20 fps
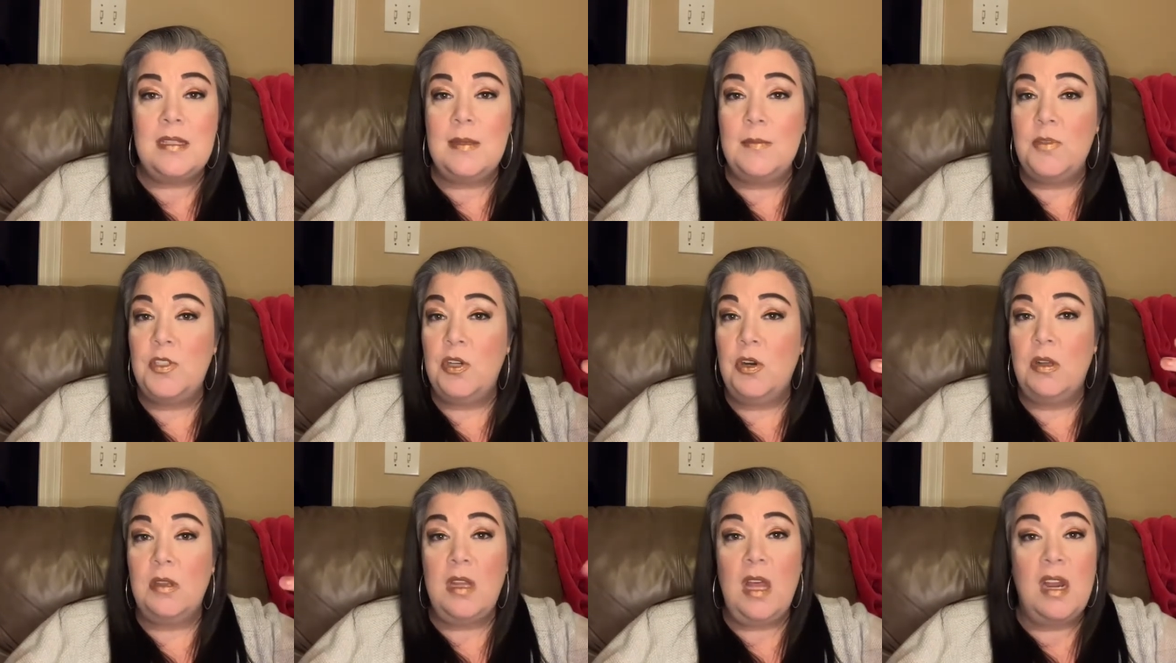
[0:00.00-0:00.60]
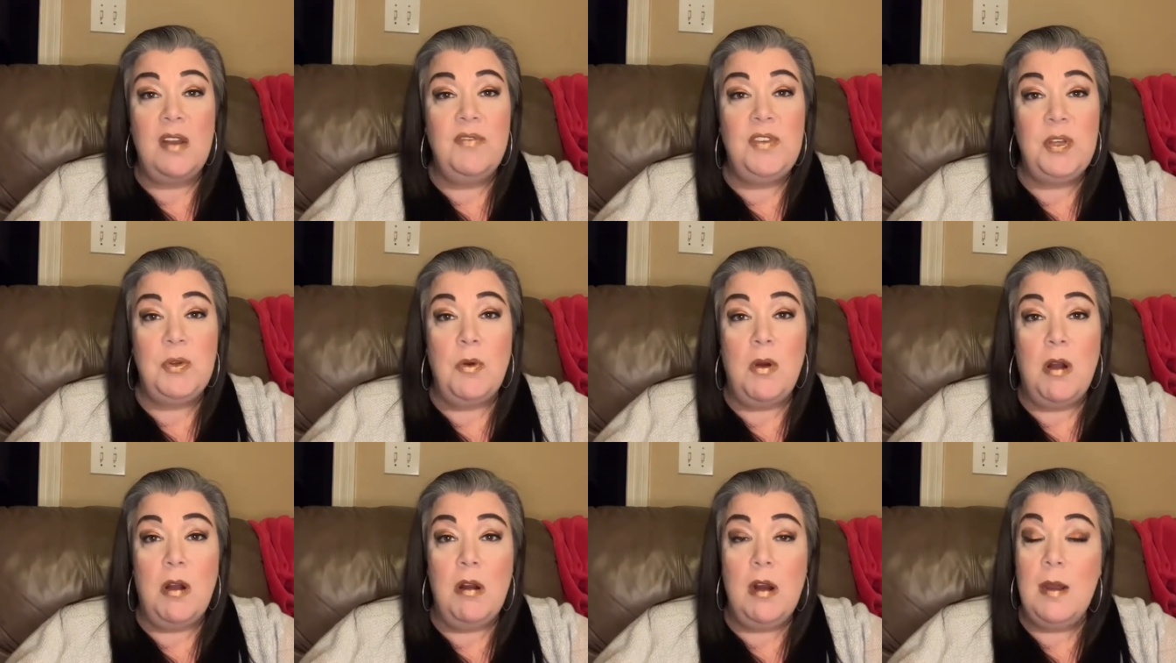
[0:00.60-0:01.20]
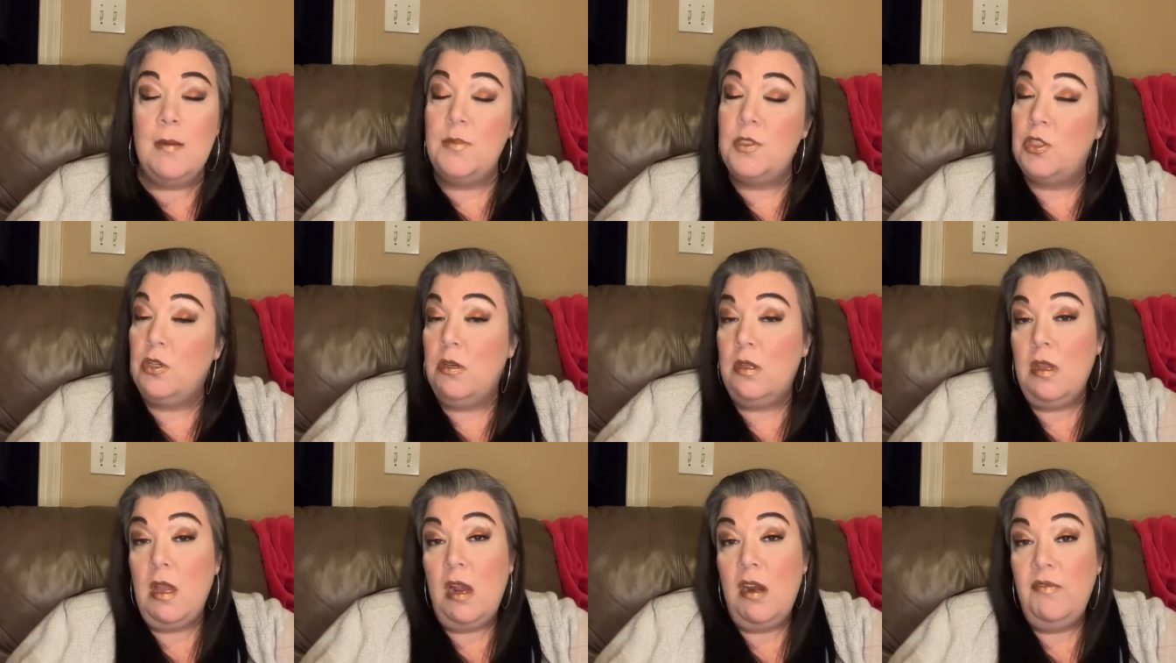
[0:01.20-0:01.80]
I'm sure a lot of you are. I'm
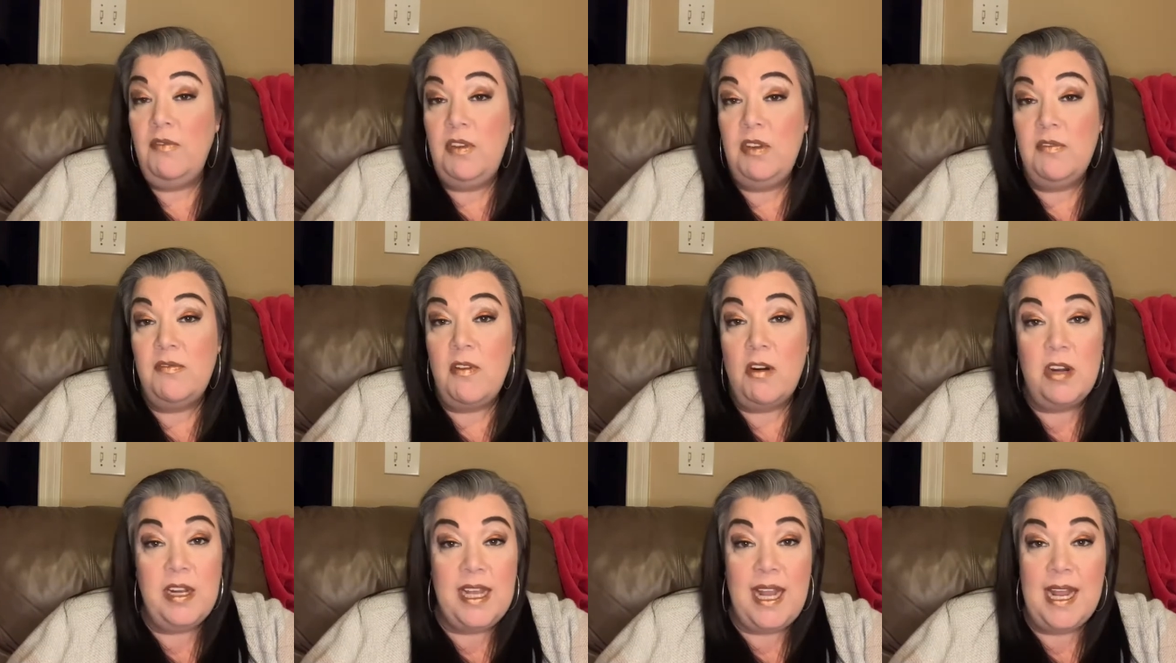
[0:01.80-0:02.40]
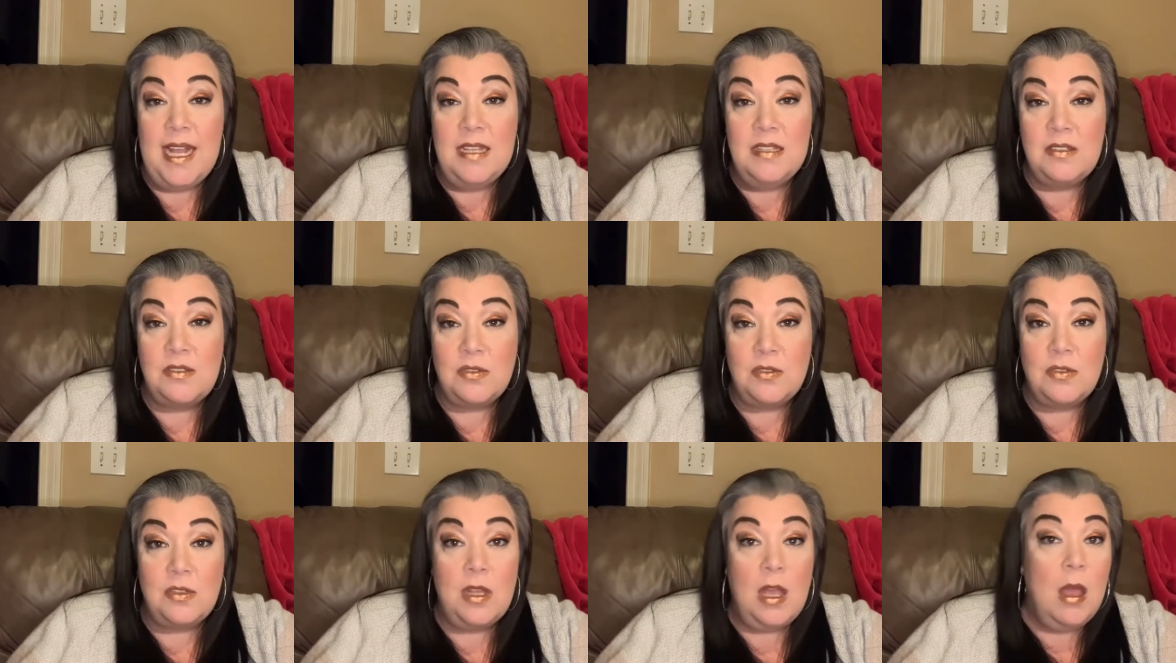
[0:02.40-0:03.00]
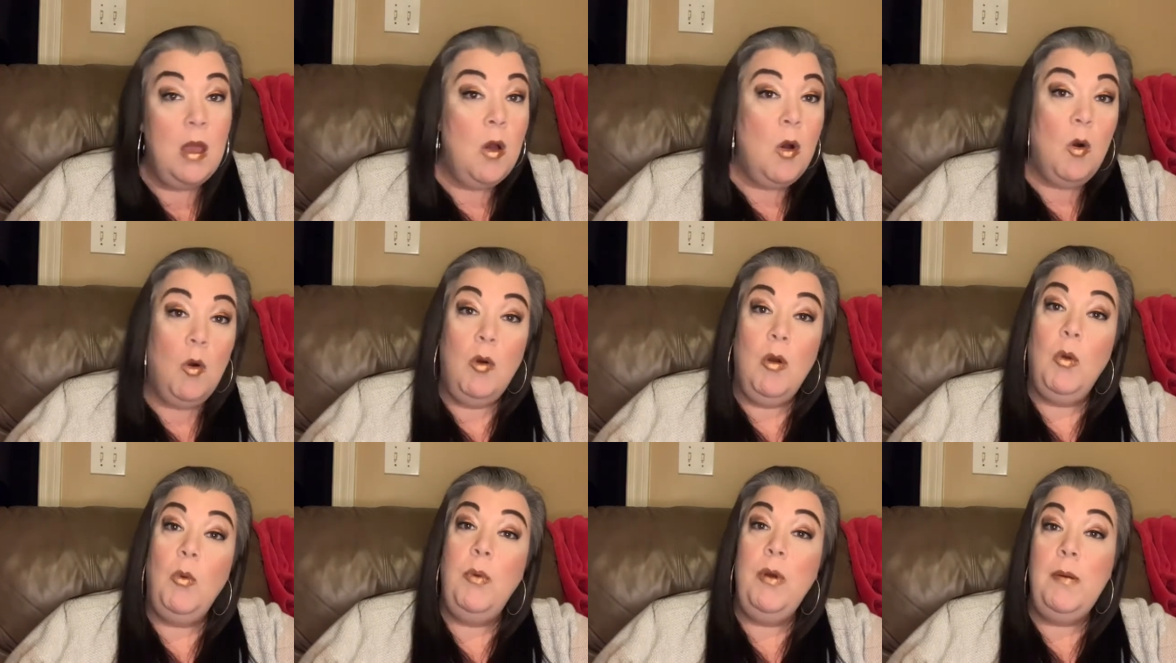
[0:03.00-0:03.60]
sure a lot of you have already canceled
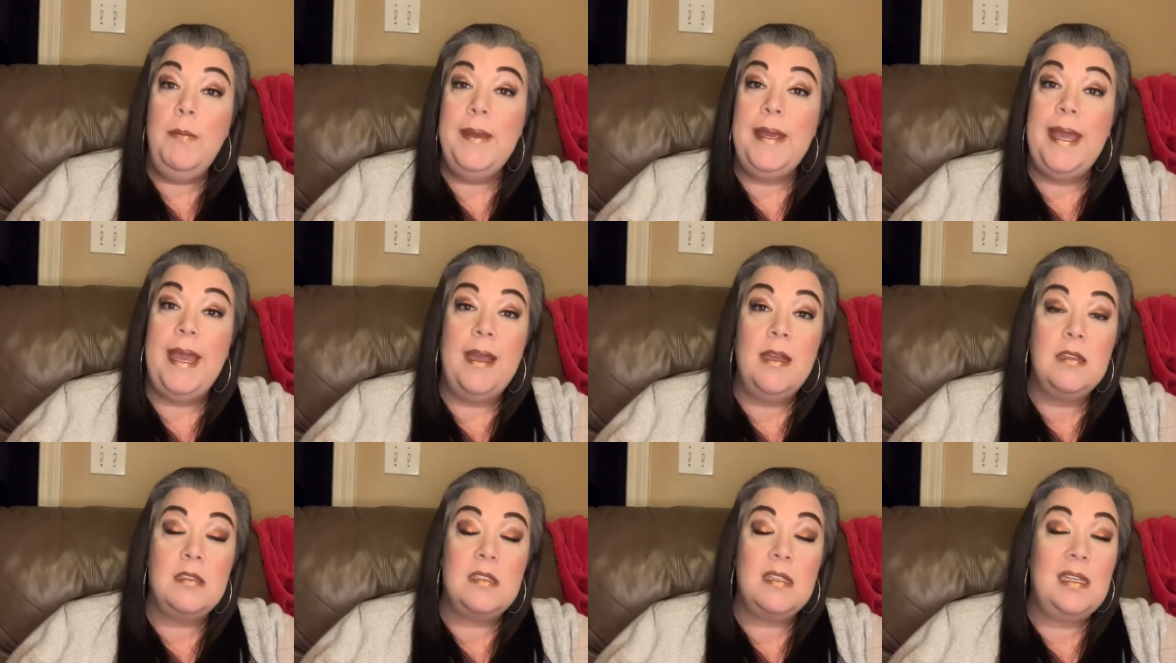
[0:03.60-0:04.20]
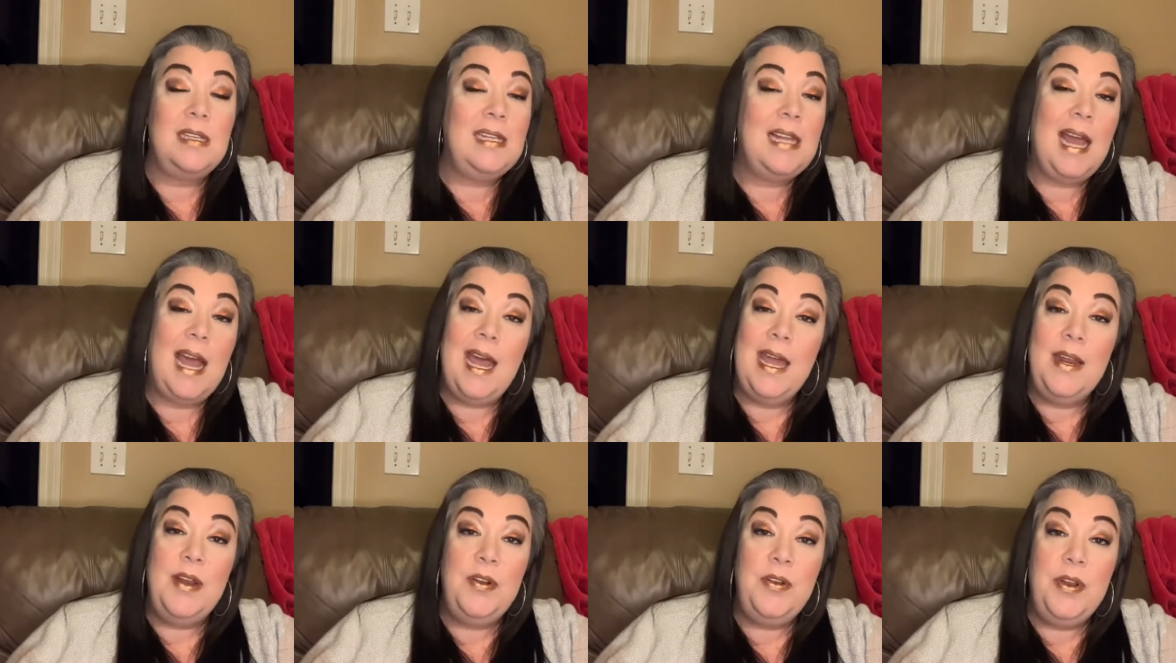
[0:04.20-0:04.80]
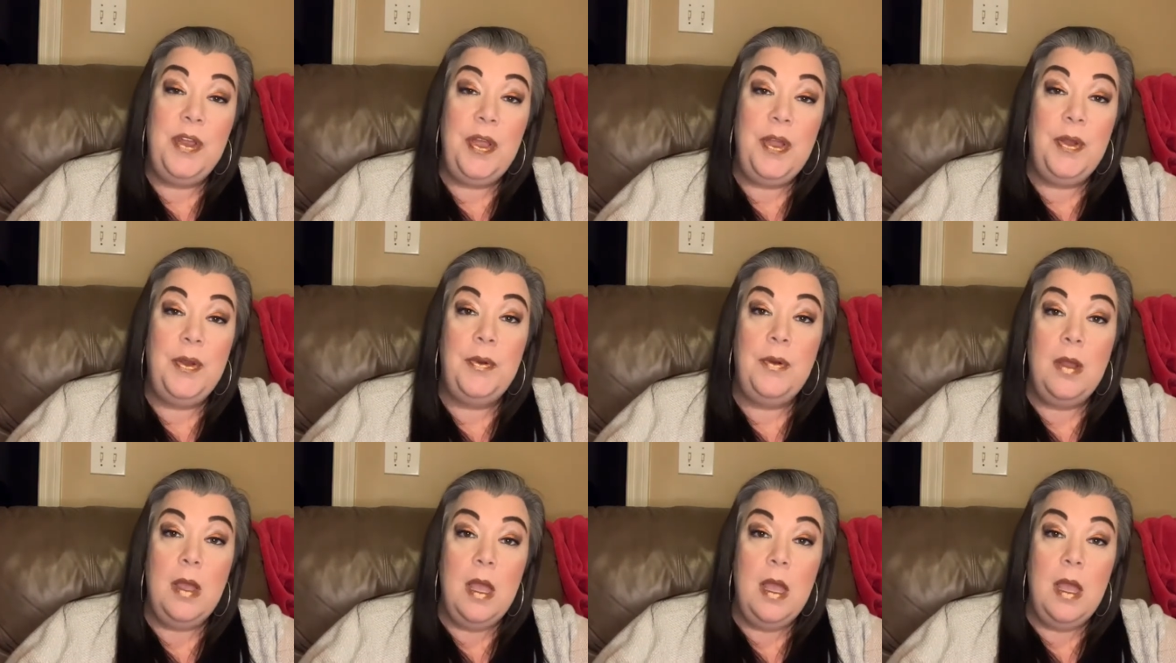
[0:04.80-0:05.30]
or will be canceling. I don't know.